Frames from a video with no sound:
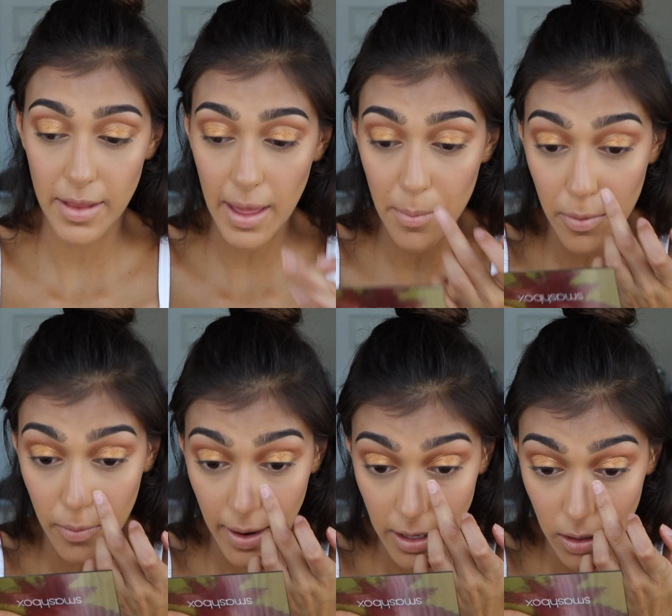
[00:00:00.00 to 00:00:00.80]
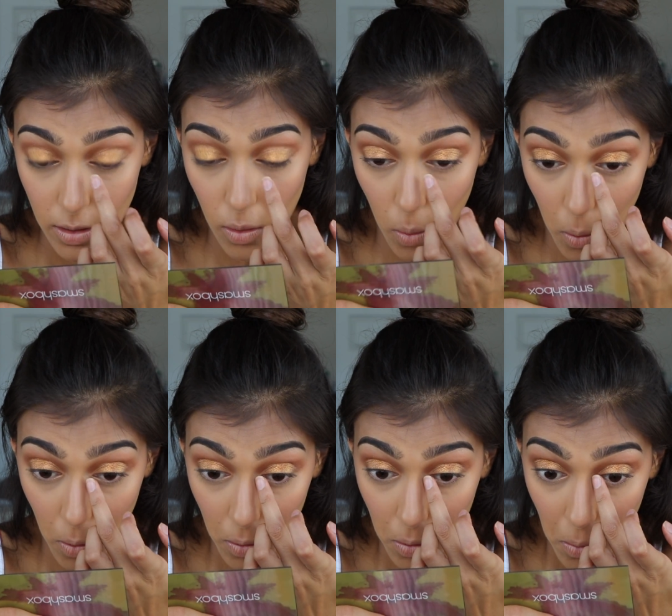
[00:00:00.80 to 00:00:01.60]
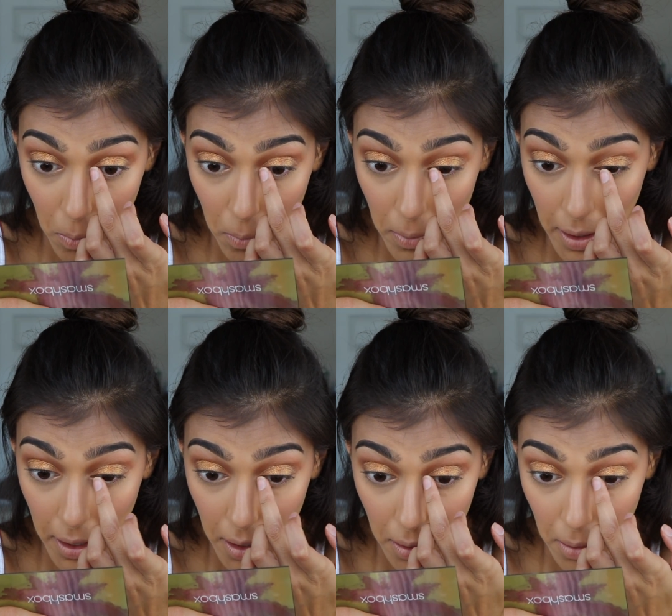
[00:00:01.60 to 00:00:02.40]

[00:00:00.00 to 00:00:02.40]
of that bright gold, right